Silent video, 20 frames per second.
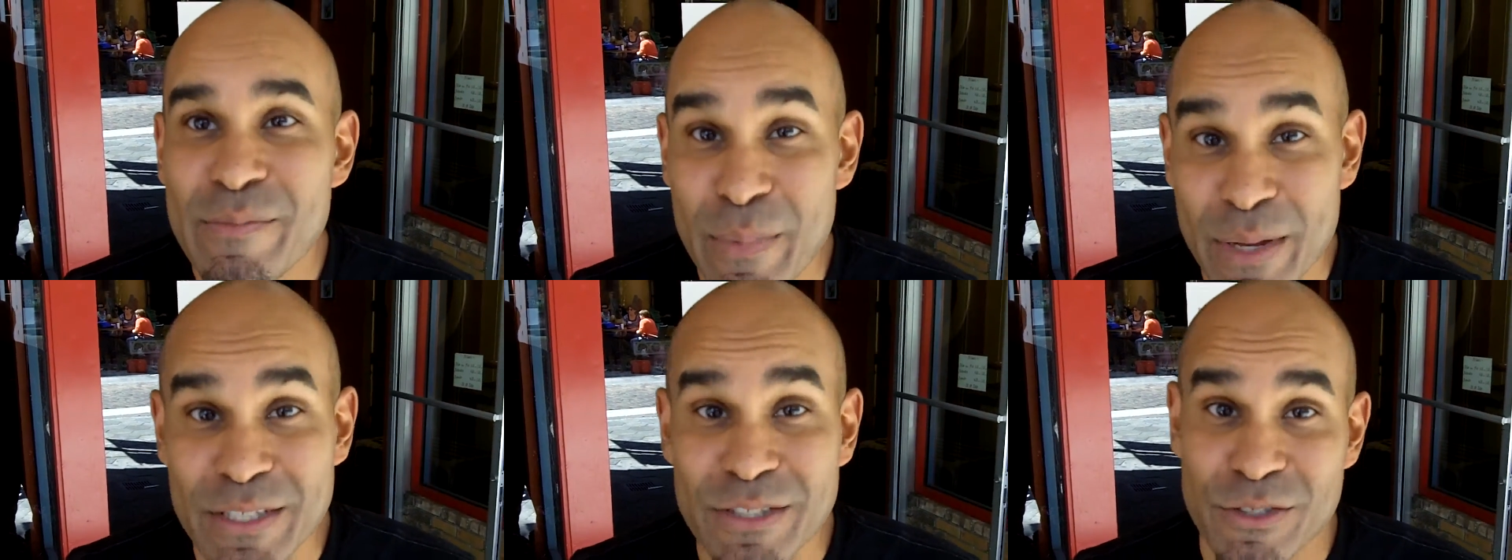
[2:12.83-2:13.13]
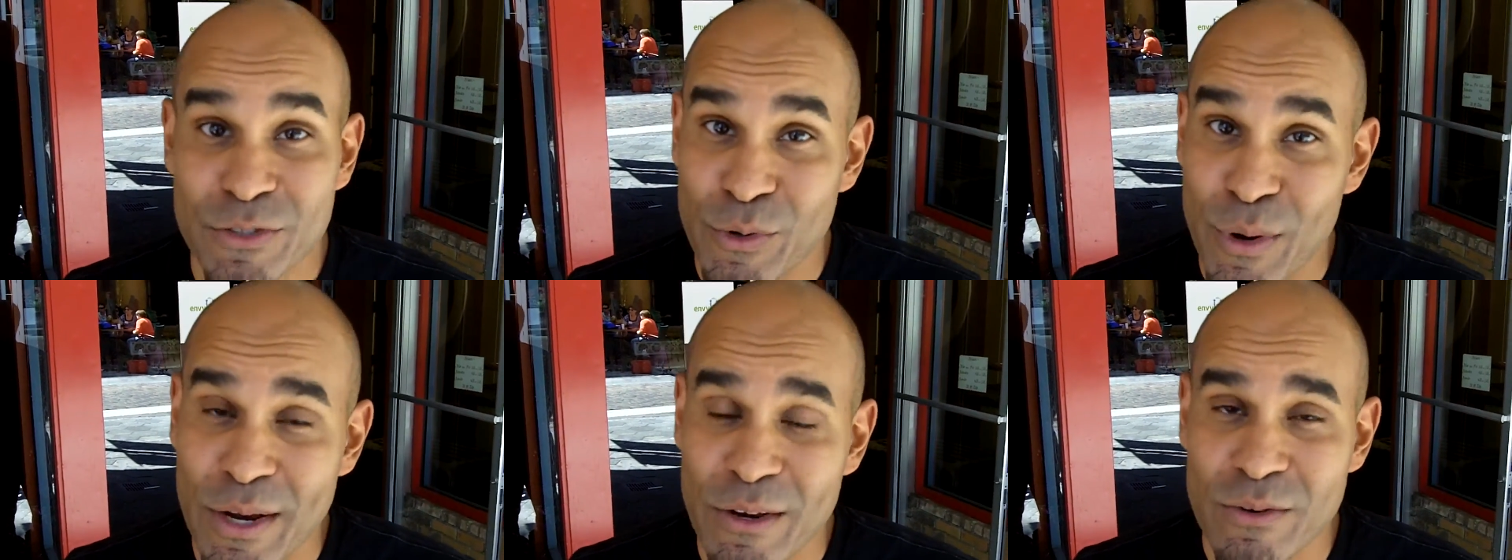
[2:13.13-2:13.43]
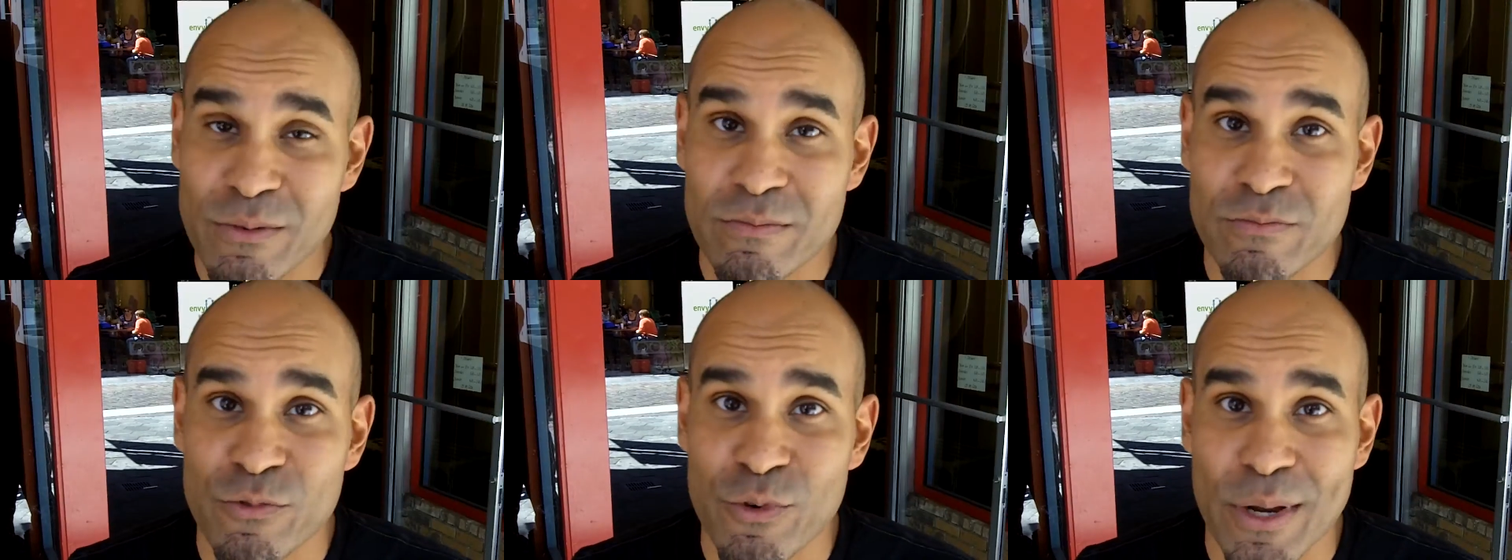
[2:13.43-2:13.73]
But it's a great,
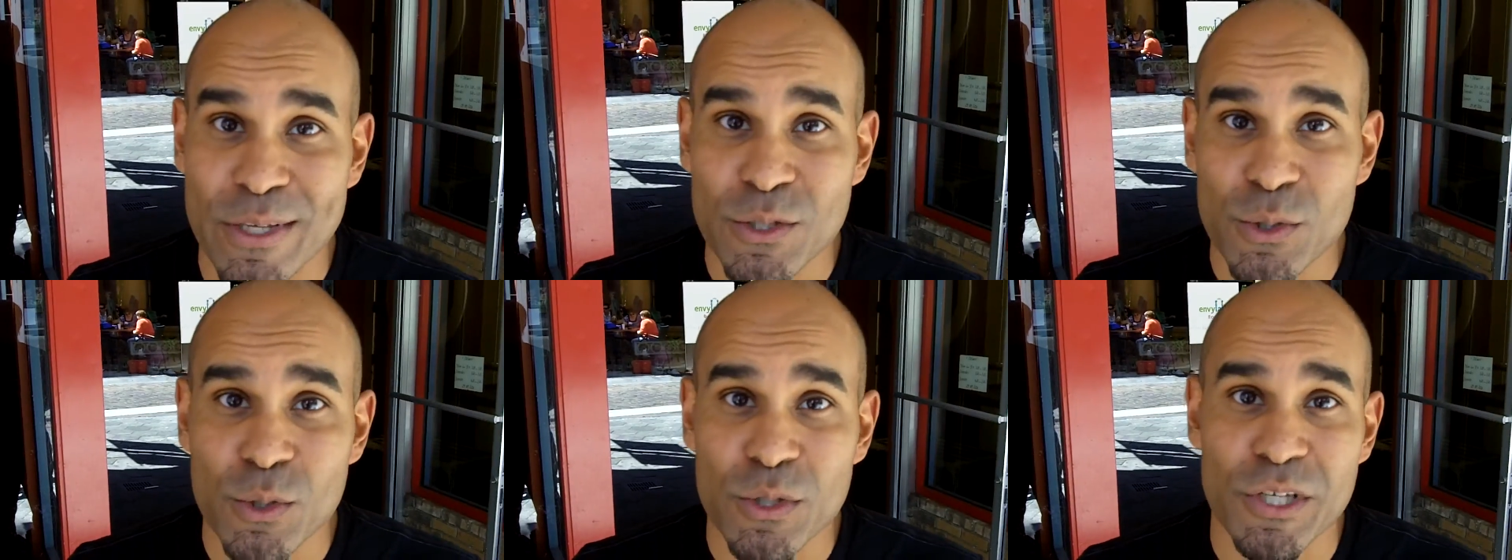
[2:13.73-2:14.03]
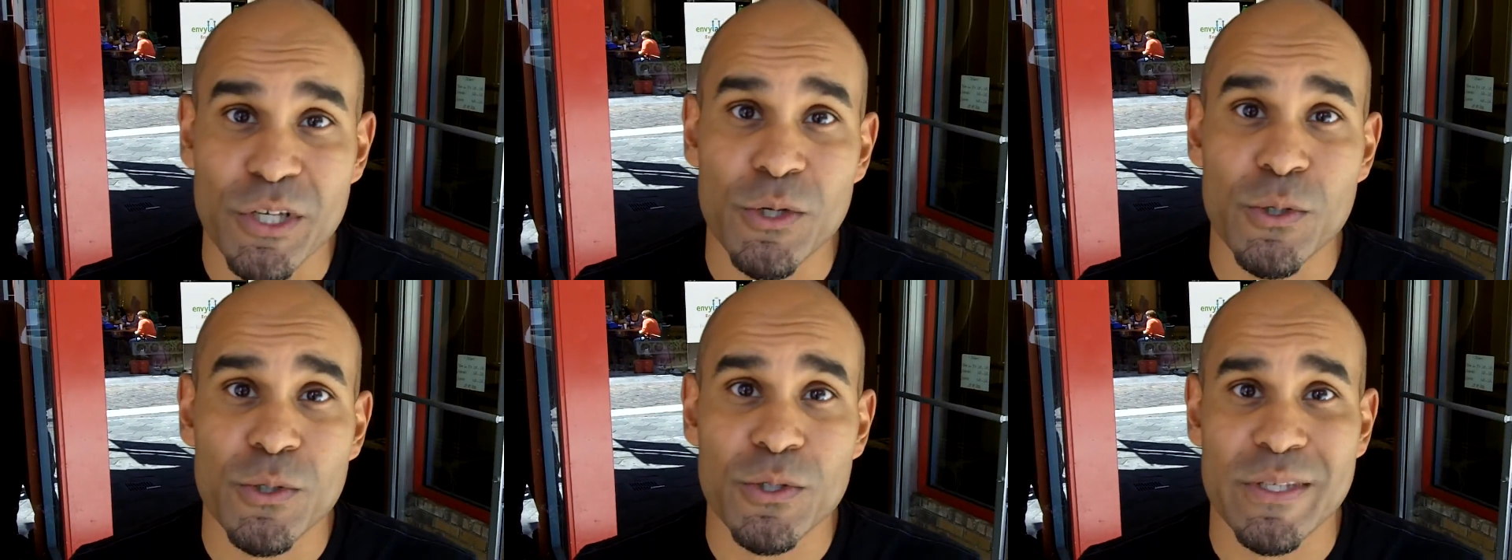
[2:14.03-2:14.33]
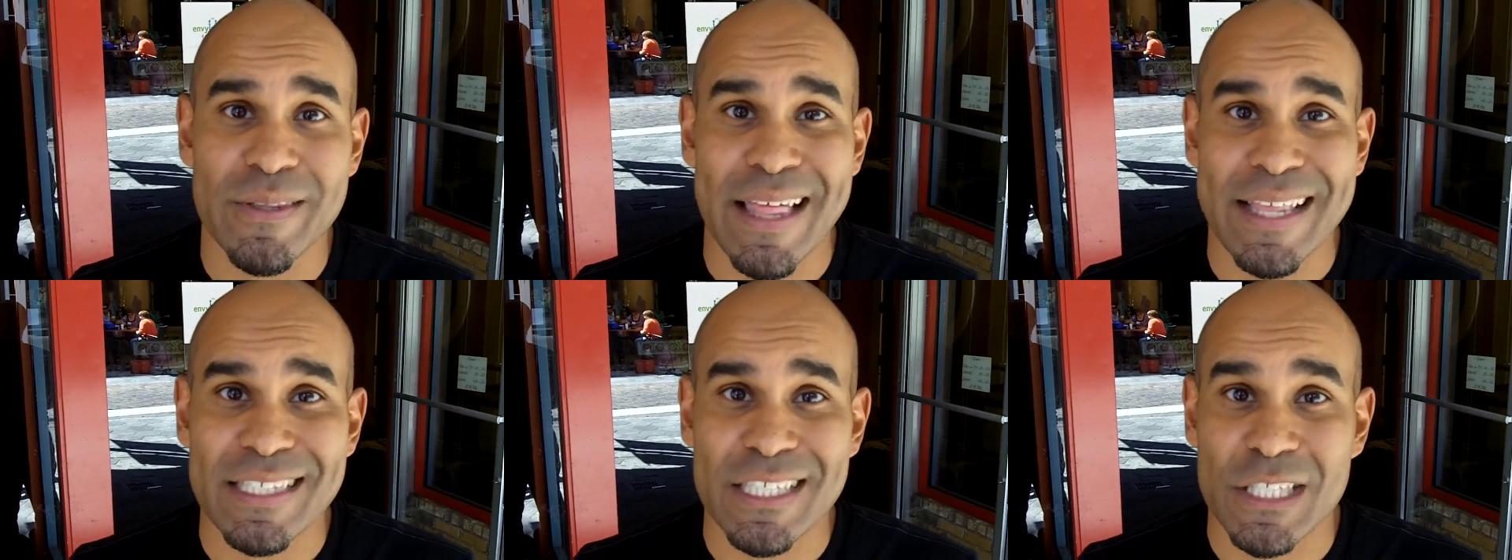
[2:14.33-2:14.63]
great tool to
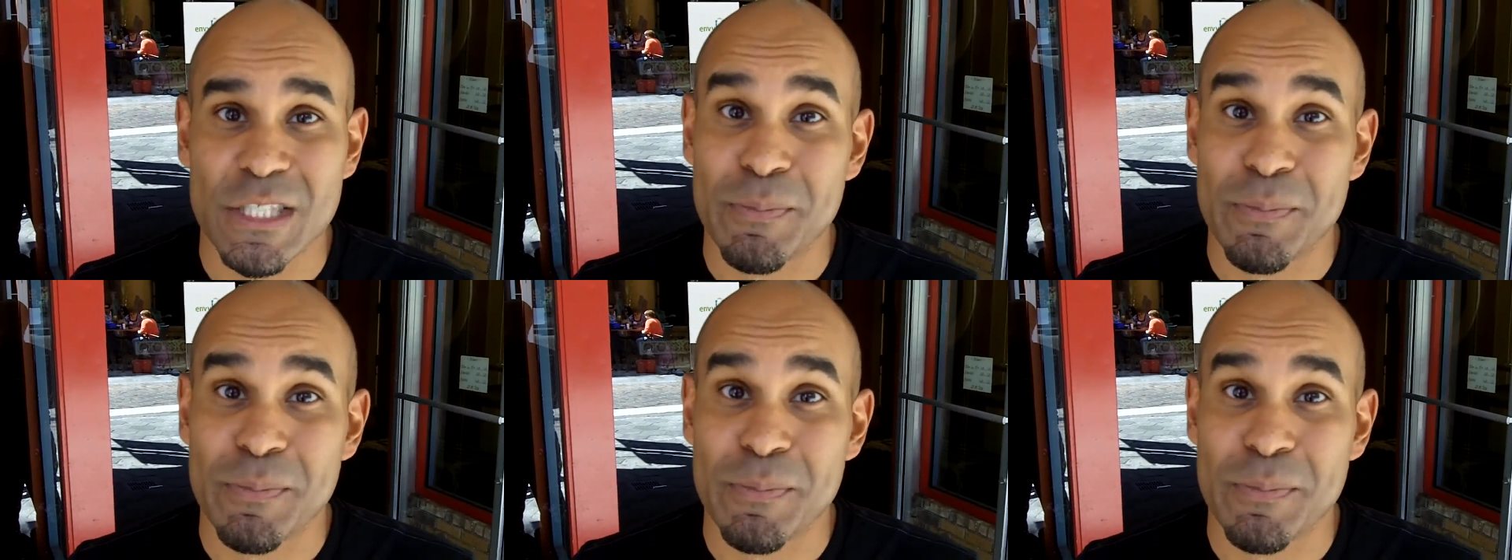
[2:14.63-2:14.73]
use, and that's